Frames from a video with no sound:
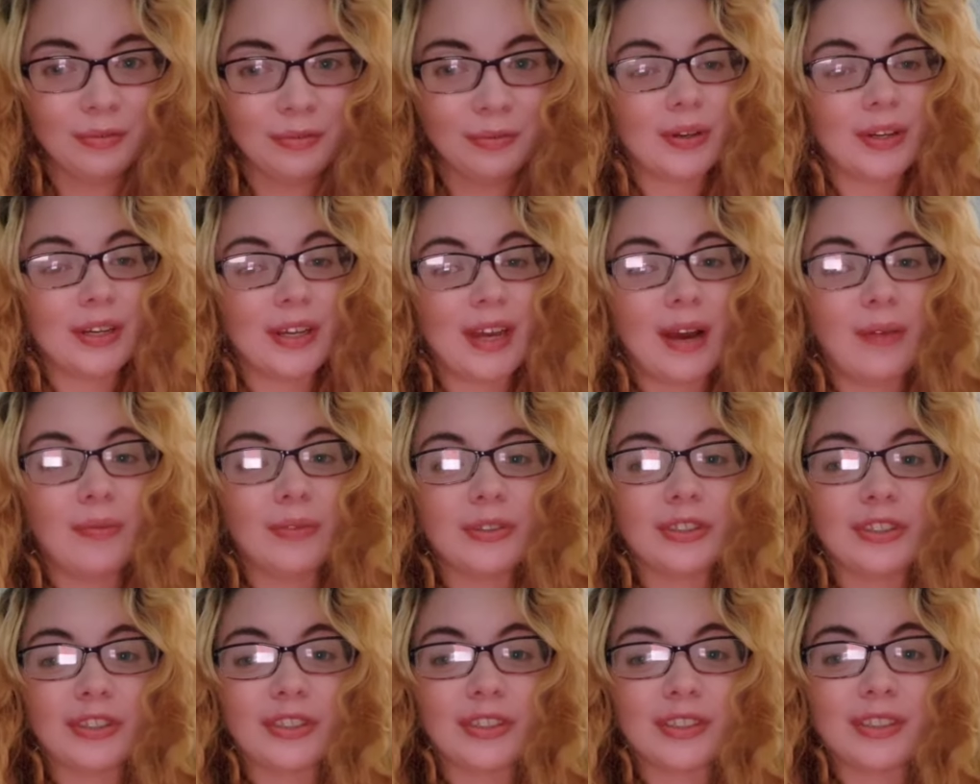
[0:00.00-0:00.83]
Honey, I
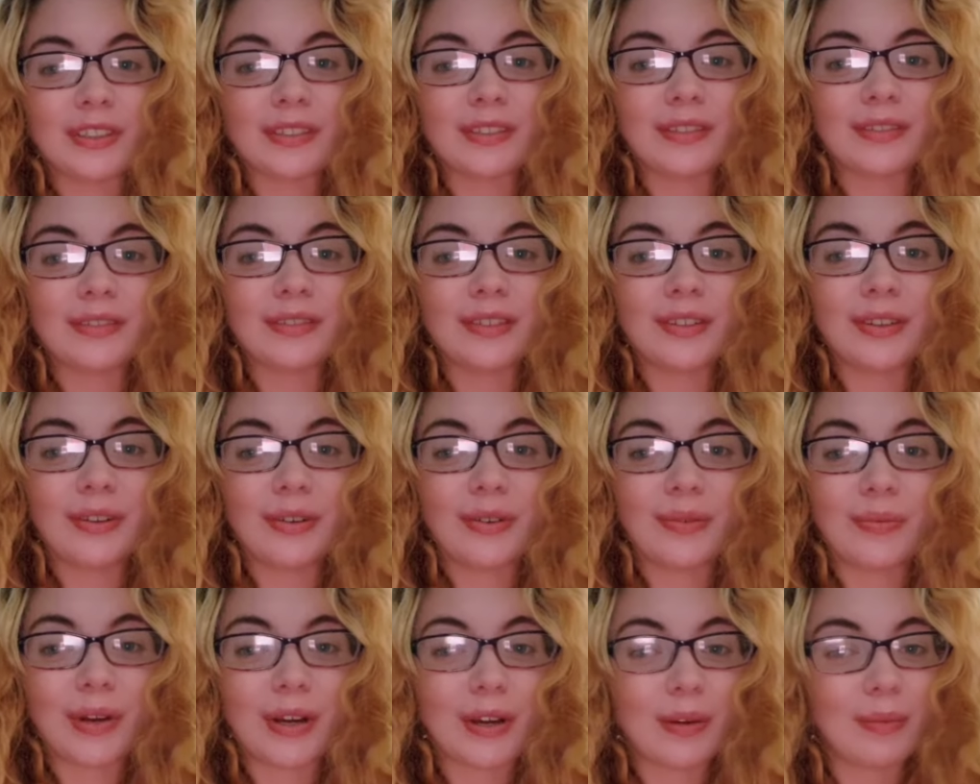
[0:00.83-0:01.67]
would just, you
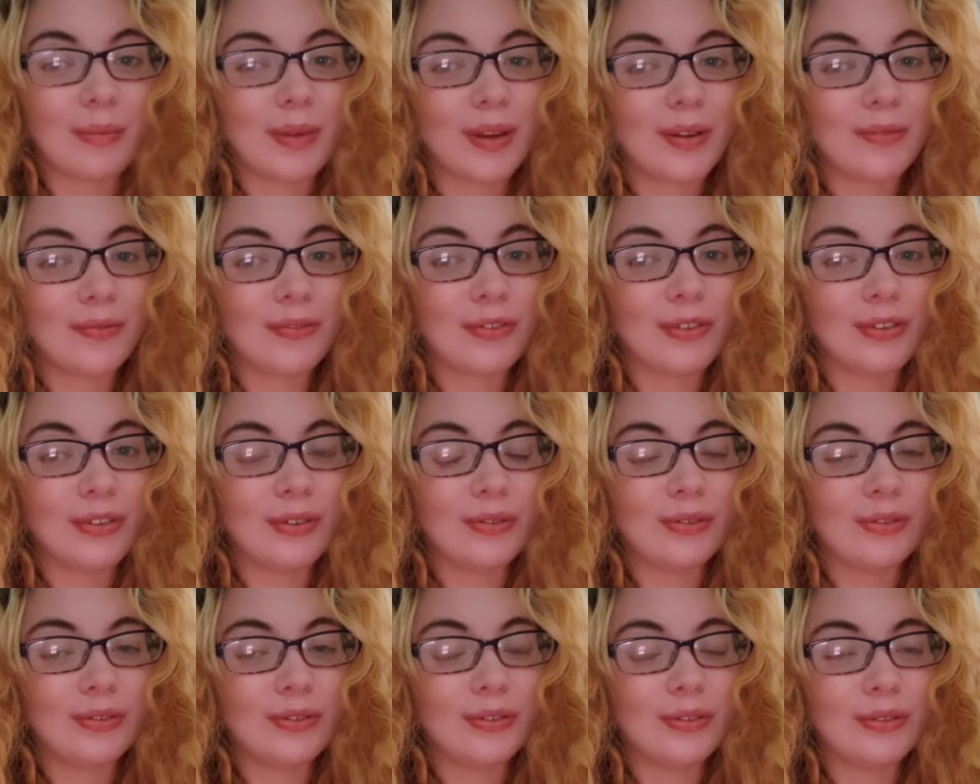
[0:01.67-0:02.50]
know, recommend for
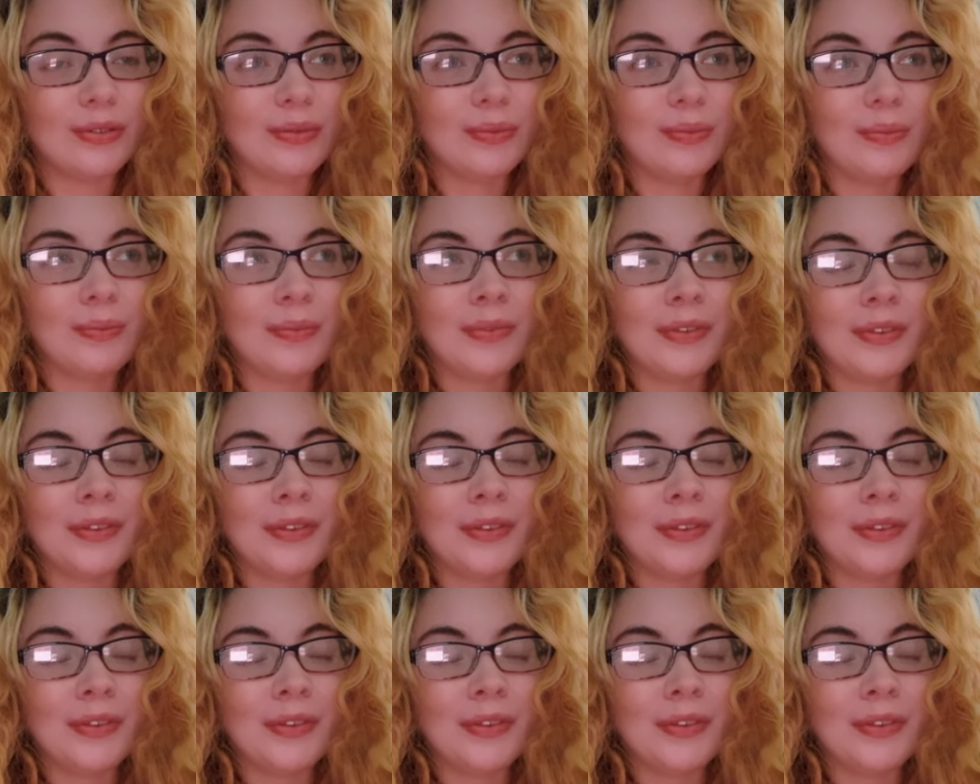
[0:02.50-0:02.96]
you to,